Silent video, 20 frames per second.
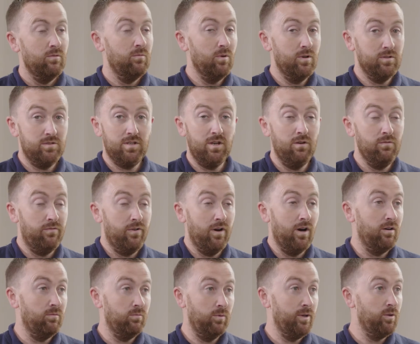So
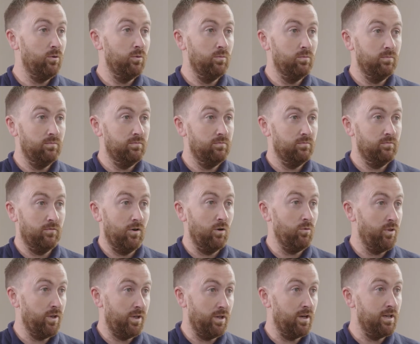far, we all roll
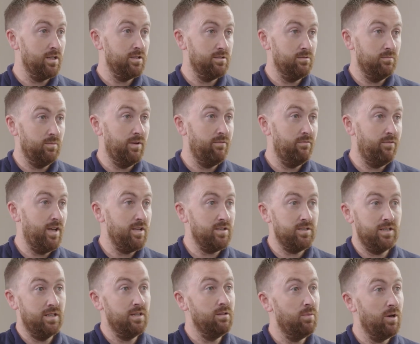the dice and we
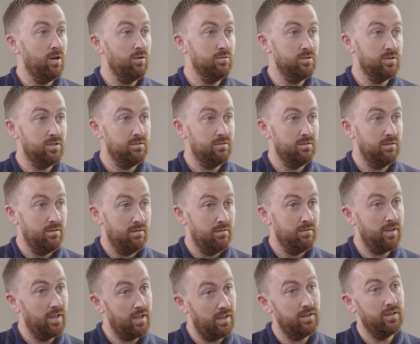invest in the boats
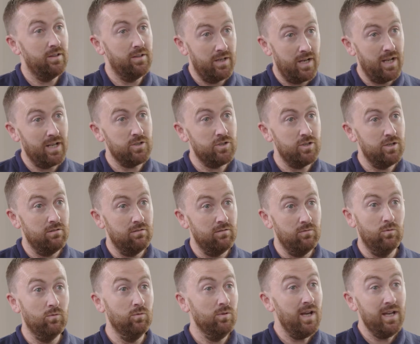thinking that the next year,
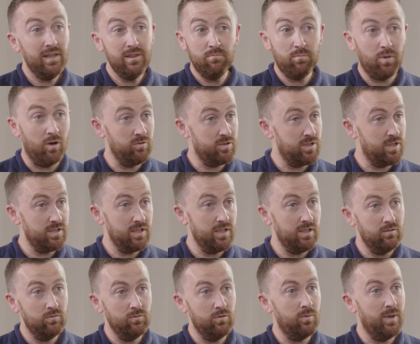and the processing
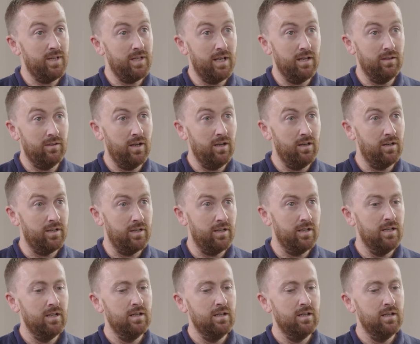all the way down the line.